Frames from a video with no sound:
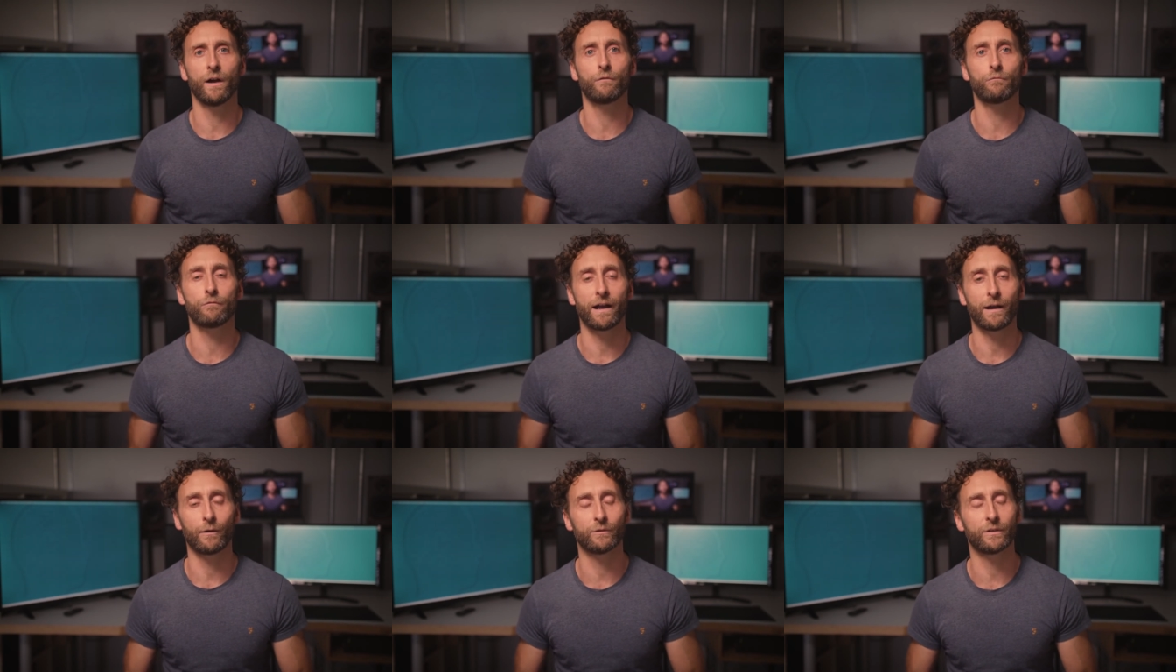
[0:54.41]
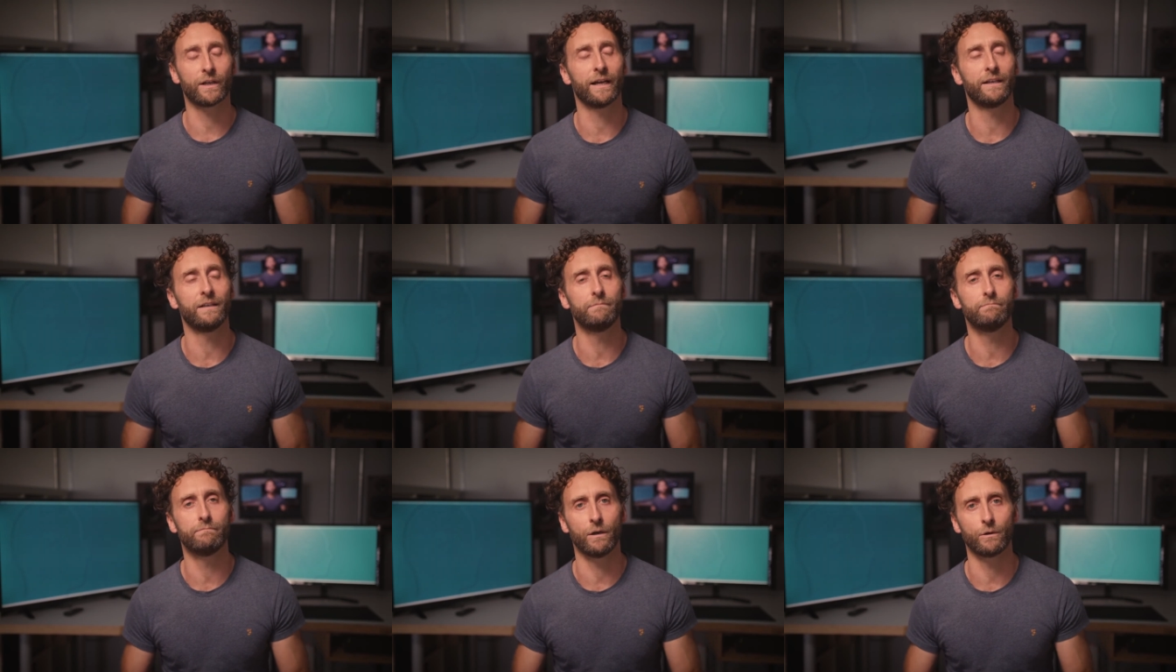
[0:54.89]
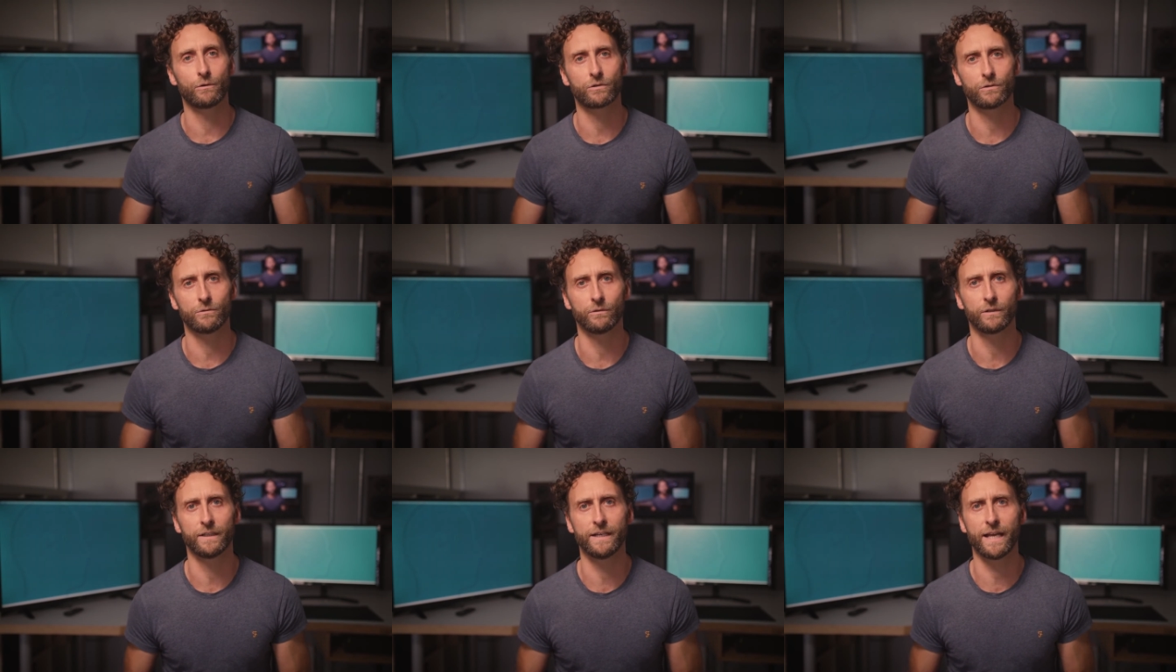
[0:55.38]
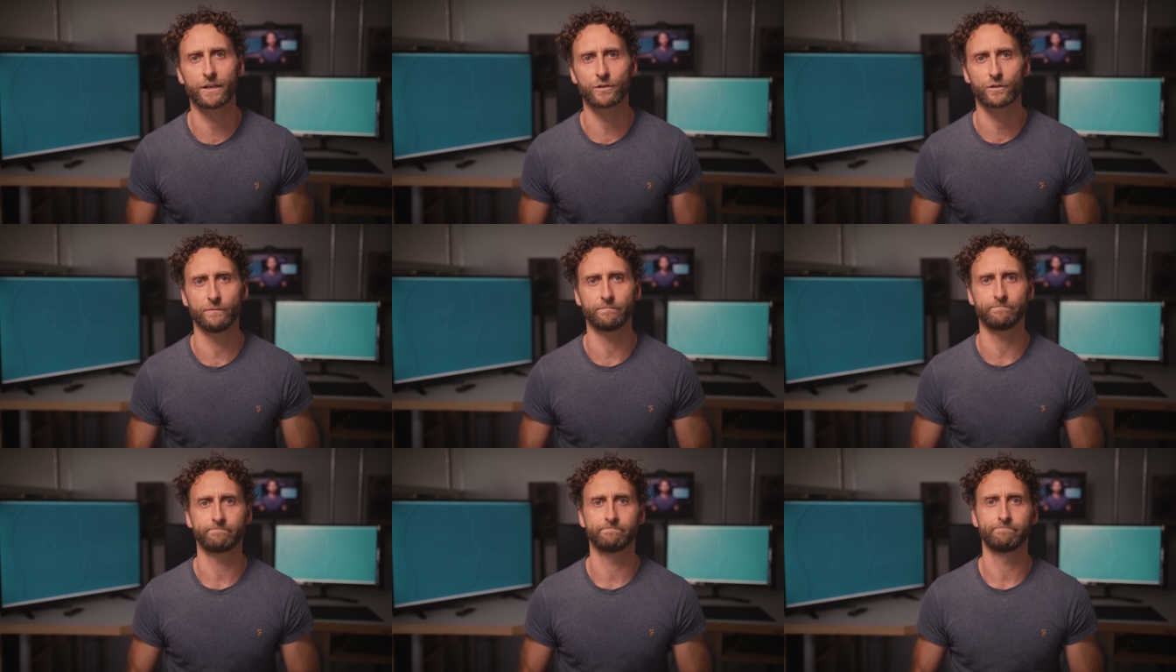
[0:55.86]
around an emotional
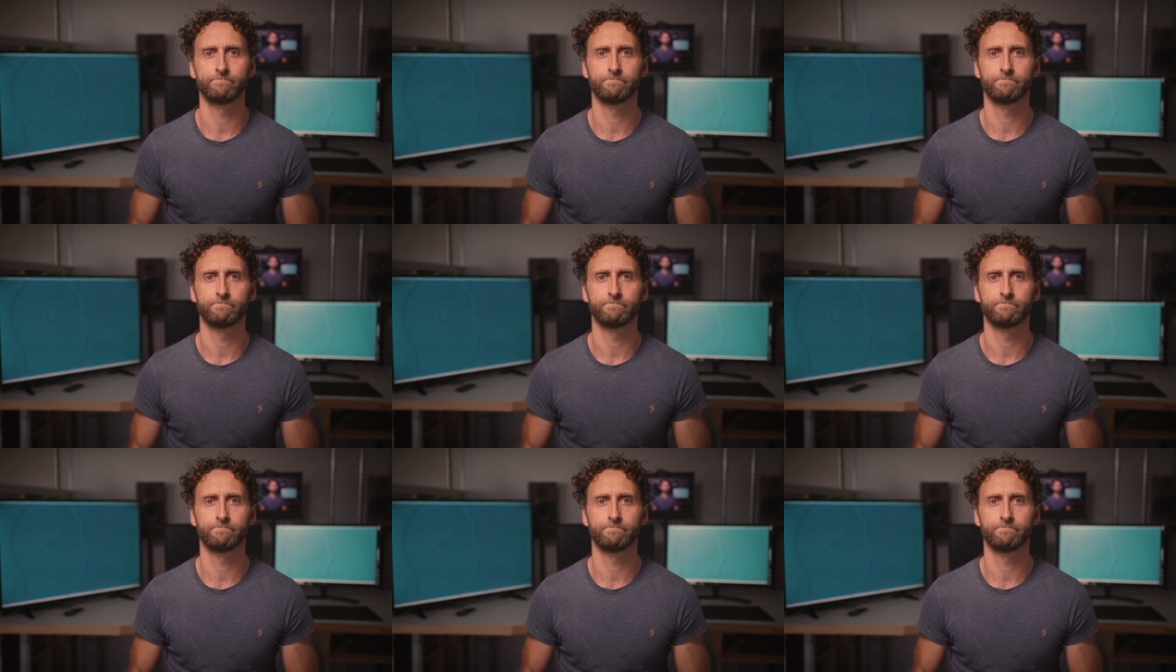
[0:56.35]
connection.